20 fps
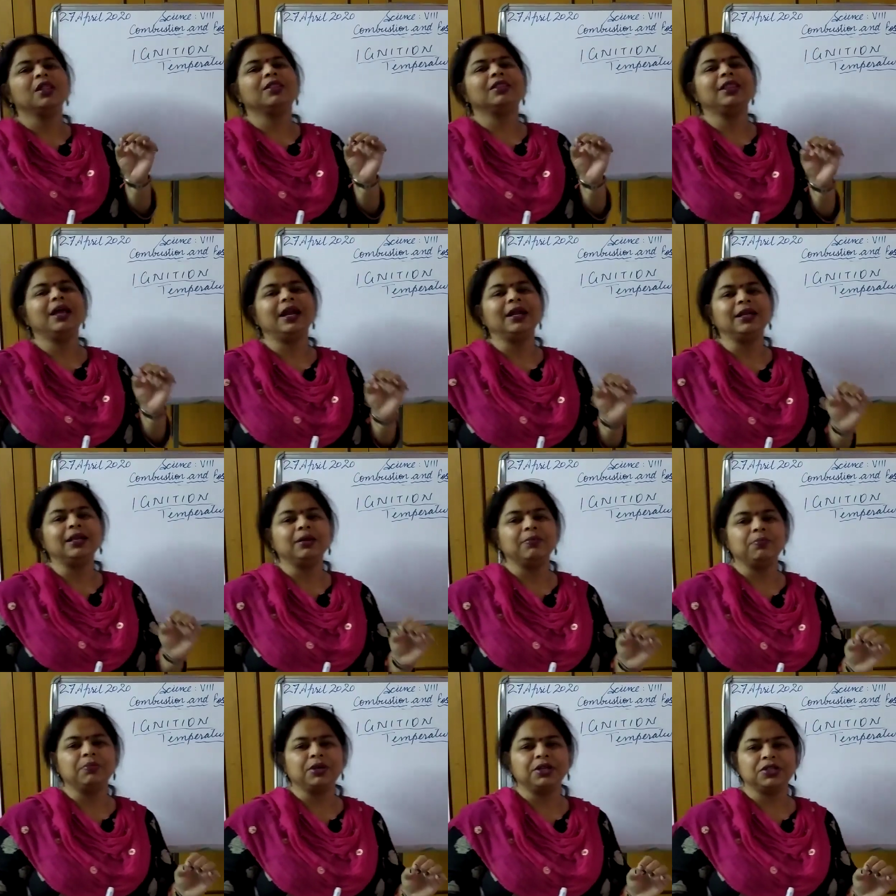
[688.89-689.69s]
that
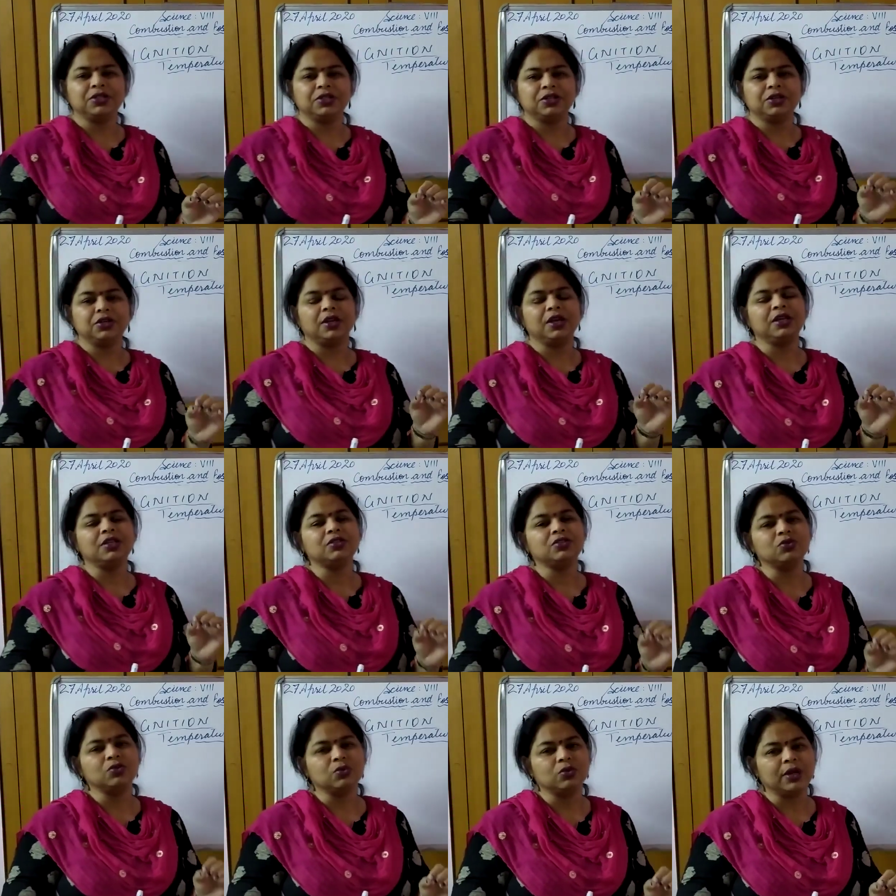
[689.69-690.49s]
temperature
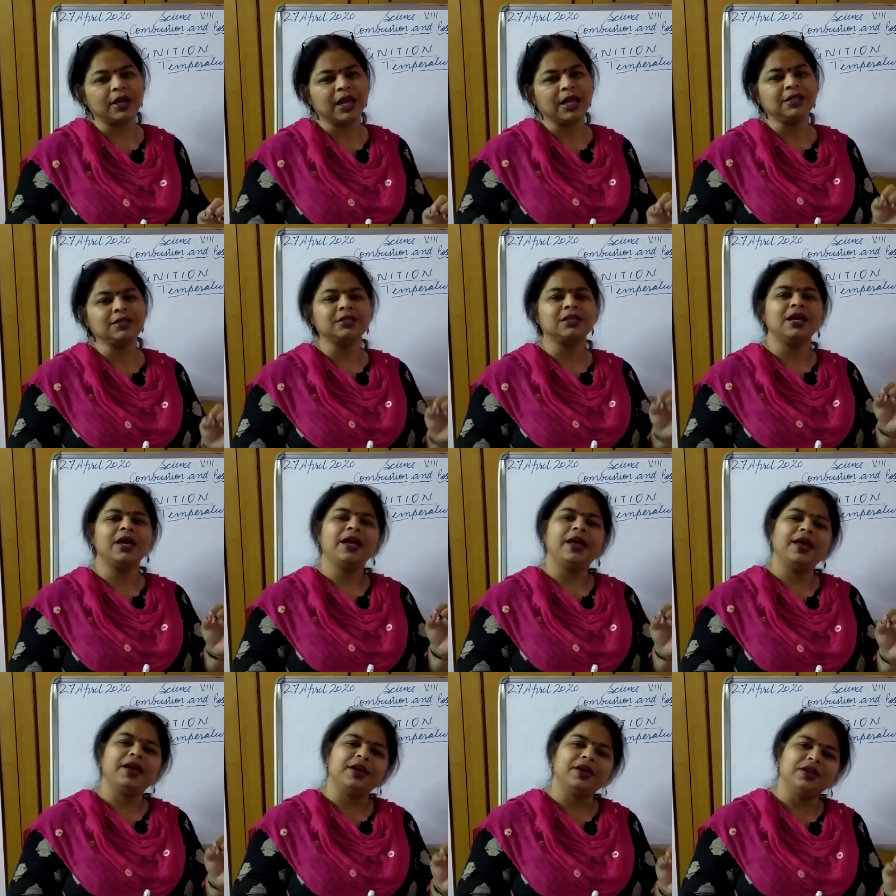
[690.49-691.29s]
is known as
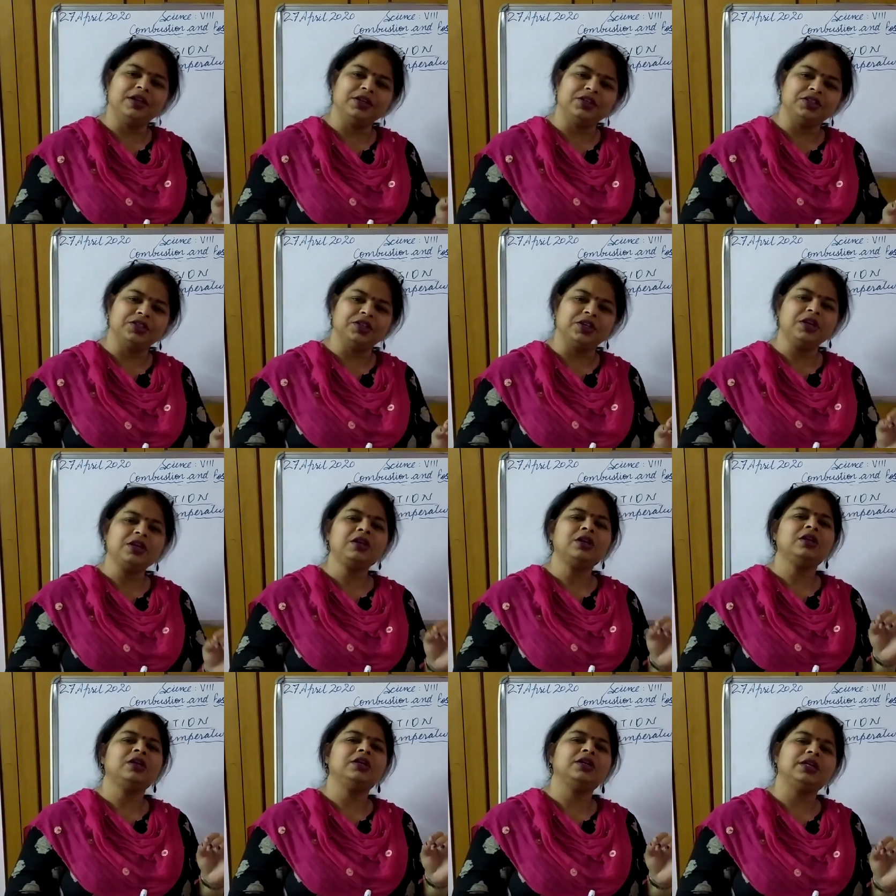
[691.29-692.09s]
ignition
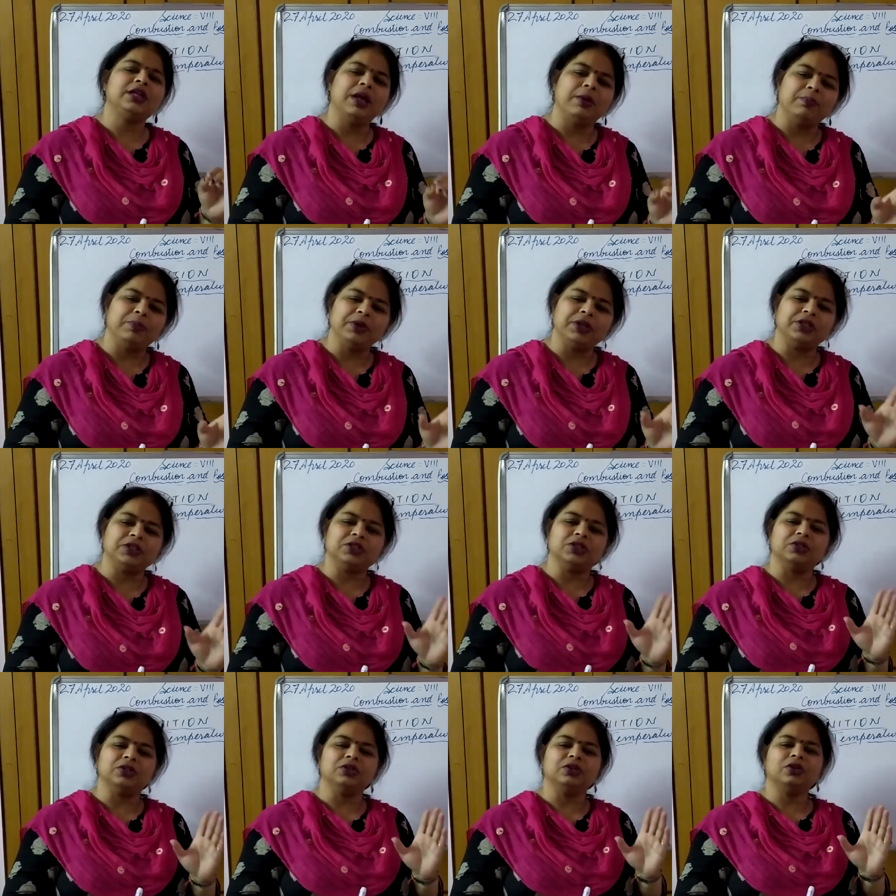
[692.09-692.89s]

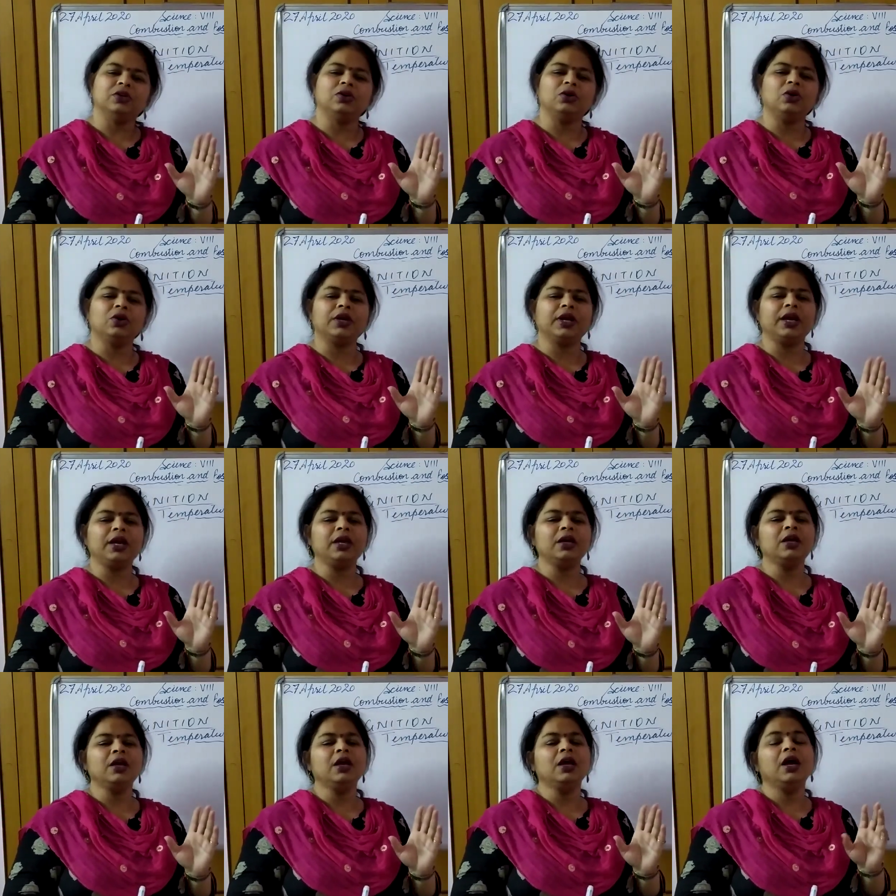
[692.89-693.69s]
temperature. Okay,